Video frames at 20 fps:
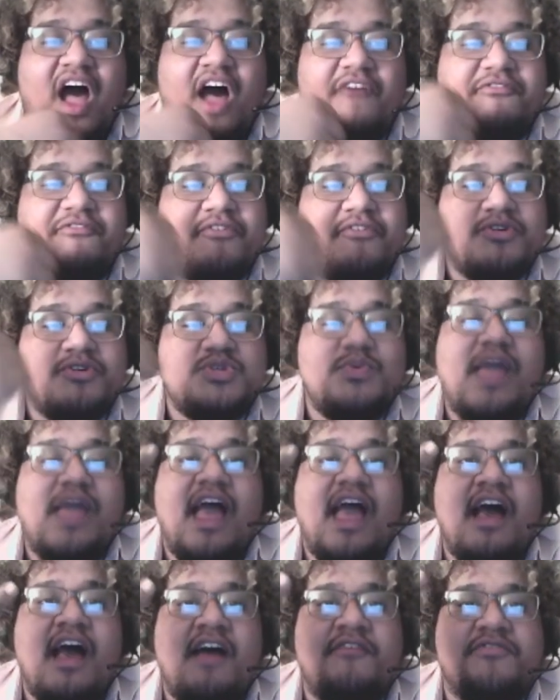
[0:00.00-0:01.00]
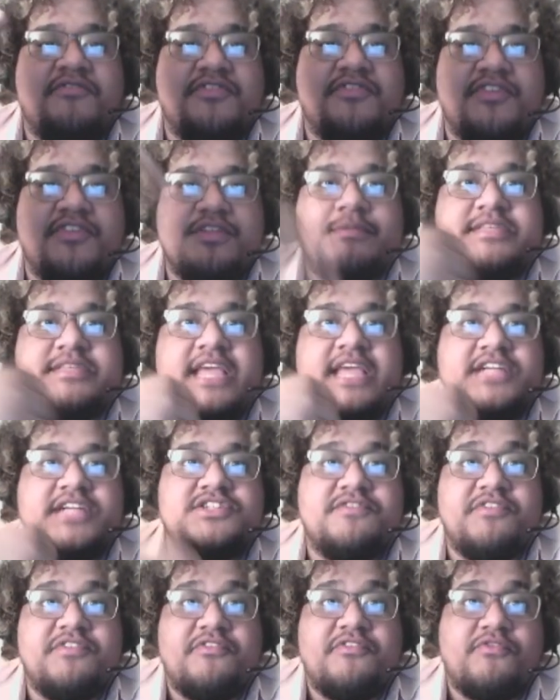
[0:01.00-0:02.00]
First, we have the limitation
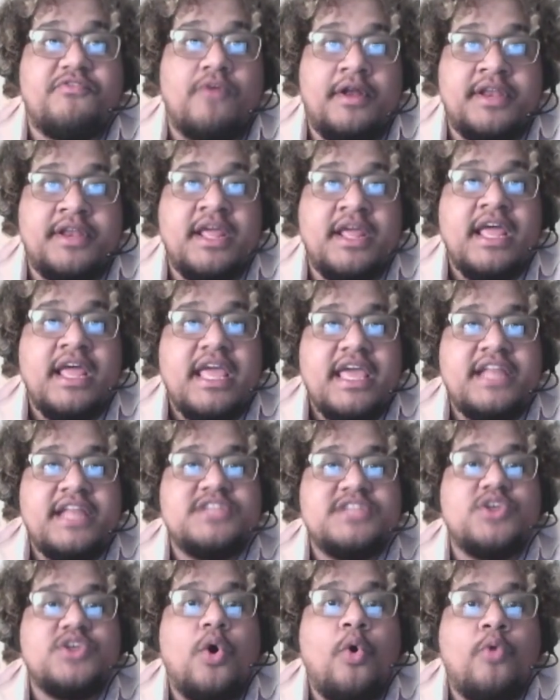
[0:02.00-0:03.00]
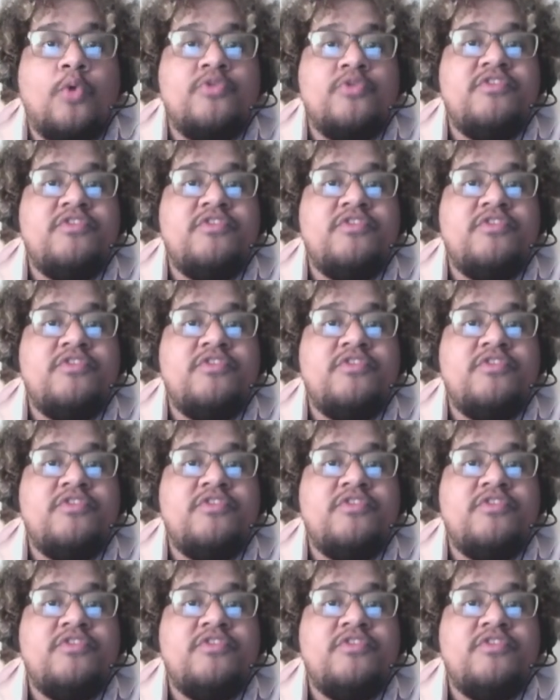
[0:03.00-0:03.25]
of the front. It is only